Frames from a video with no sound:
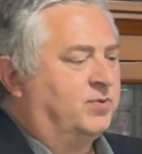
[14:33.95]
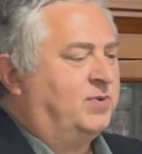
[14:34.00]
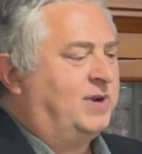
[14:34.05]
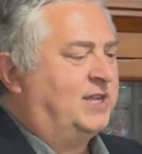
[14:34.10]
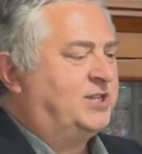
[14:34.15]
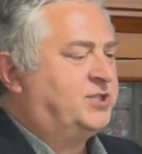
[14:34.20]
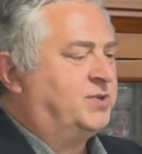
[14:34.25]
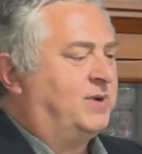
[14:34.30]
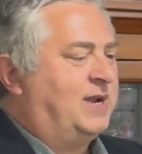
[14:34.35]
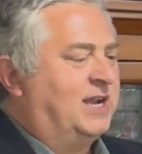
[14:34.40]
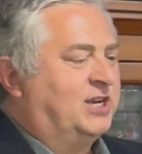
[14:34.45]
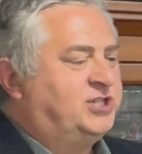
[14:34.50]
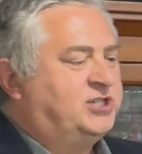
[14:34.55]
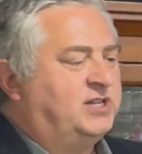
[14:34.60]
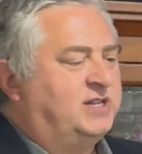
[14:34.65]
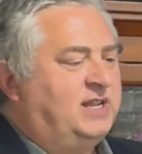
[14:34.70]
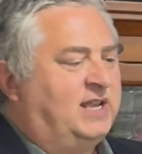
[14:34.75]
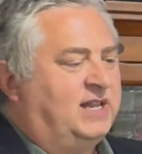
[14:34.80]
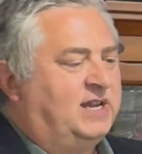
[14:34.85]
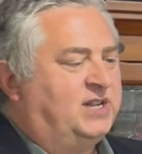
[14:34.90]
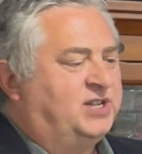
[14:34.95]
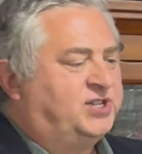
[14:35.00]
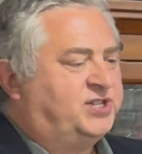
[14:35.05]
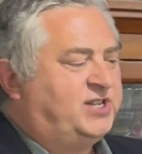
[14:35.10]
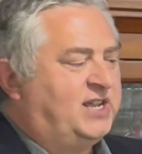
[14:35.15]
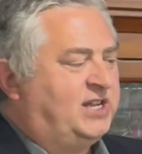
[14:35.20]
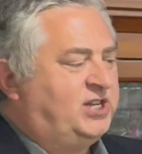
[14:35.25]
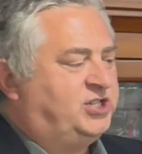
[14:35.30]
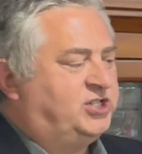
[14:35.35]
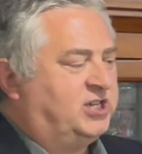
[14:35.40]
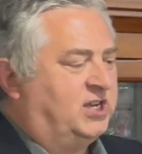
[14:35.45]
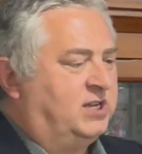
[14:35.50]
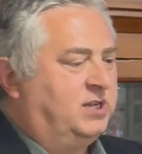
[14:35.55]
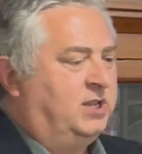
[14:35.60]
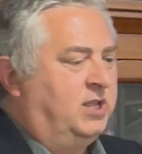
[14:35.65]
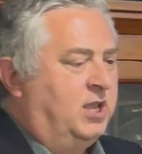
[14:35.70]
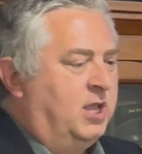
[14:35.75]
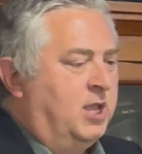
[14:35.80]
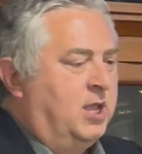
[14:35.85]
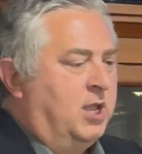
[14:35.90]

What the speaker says: resurrection, and ascension